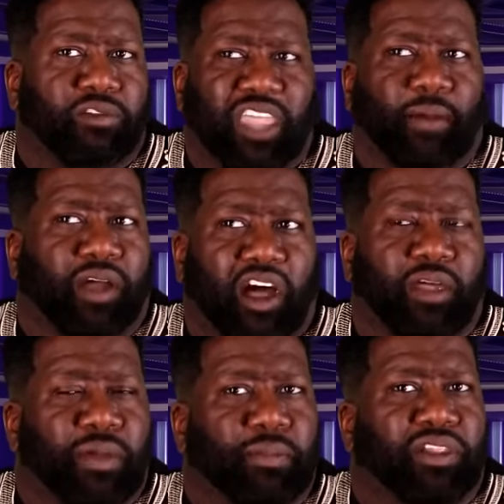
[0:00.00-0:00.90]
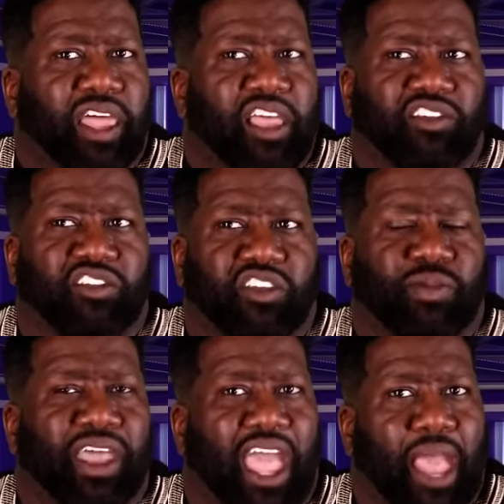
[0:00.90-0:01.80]
Stop calling people lazy.
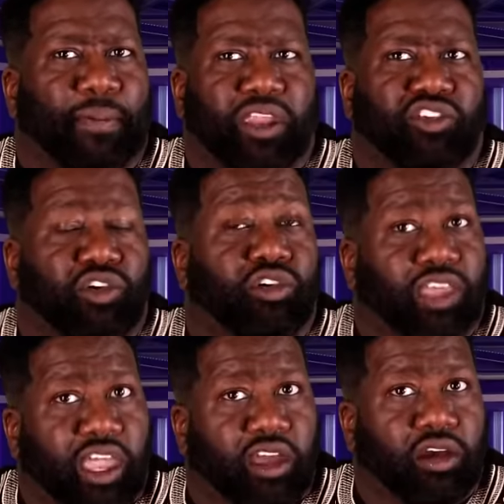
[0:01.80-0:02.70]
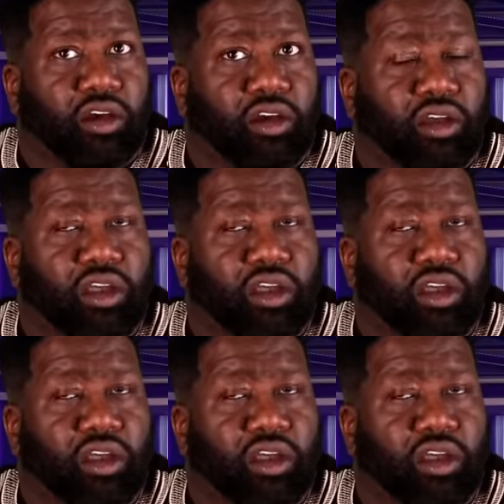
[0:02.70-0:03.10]
Just be happy that you're there